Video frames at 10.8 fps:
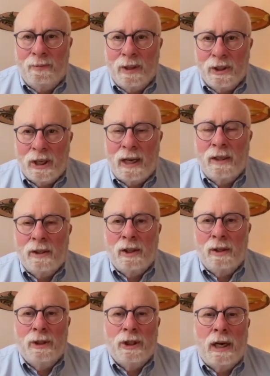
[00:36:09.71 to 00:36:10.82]
state until the
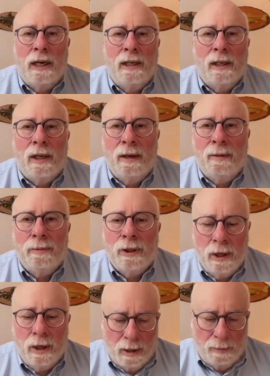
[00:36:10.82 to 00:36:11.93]
Messiah comes.
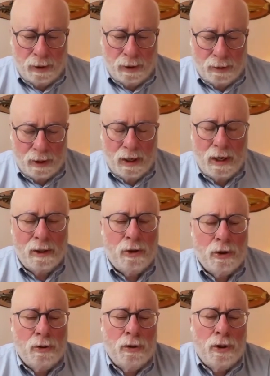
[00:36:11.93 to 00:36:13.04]
But there are young
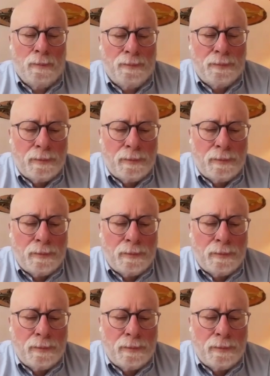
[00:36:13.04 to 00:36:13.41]
Jews